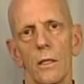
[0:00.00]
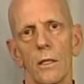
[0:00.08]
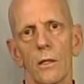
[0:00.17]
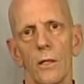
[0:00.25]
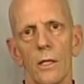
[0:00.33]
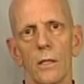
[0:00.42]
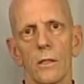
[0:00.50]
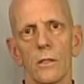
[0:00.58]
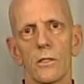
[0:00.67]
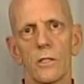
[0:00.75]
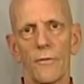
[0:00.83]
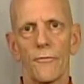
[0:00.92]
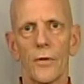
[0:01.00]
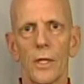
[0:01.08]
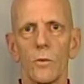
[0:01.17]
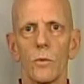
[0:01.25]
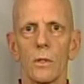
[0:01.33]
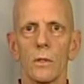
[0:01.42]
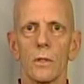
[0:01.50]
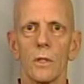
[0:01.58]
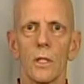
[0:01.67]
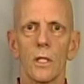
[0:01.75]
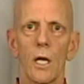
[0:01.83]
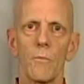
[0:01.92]
then suffering will
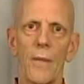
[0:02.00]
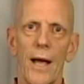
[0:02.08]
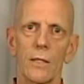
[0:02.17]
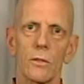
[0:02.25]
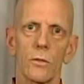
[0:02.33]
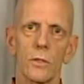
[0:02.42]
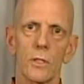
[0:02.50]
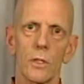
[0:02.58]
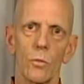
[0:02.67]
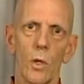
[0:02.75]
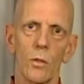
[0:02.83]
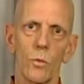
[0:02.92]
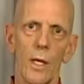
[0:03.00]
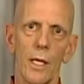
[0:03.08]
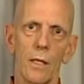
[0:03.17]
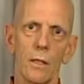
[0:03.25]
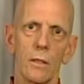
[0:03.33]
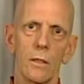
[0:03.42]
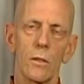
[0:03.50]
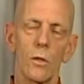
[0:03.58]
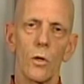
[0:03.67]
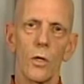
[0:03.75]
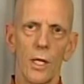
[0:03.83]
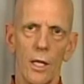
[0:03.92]
come back to us in one way
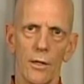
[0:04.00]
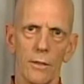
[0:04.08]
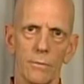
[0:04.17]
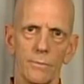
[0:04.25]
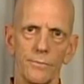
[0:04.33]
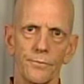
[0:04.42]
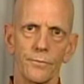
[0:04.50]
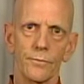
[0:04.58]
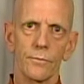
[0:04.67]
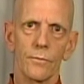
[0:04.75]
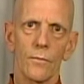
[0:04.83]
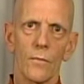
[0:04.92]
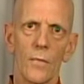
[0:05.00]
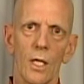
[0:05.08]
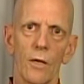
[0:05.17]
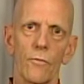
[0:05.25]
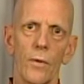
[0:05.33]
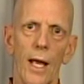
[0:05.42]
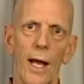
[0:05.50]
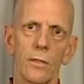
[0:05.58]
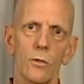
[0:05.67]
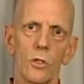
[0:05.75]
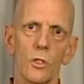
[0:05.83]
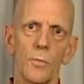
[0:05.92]
or another. If we act
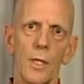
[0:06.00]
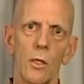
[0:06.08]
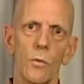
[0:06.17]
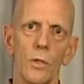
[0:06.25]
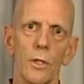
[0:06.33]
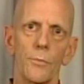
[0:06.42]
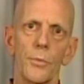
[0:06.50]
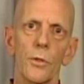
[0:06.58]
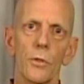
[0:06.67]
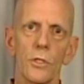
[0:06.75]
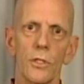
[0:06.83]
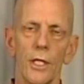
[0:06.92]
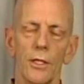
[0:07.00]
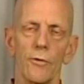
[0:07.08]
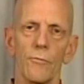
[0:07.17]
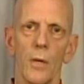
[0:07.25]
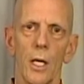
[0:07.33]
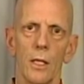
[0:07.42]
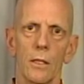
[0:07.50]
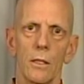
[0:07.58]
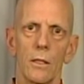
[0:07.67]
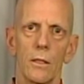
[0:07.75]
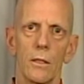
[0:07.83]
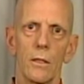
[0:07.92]
or speak with a pure state of mind,
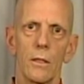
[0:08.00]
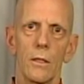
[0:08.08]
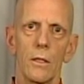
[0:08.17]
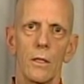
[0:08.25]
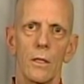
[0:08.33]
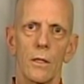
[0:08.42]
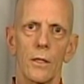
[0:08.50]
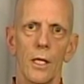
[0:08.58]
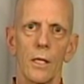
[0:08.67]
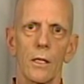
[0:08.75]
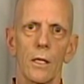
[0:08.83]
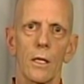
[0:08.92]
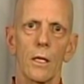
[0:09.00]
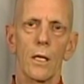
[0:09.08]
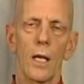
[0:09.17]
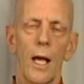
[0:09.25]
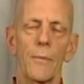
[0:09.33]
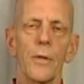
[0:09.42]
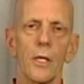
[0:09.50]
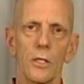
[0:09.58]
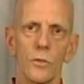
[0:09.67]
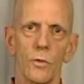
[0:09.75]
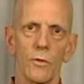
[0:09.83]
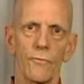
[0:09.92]
then
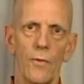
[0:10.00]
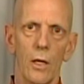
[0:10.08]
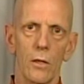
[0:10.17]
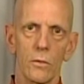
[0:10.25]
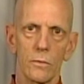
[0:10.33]
happiness will follow,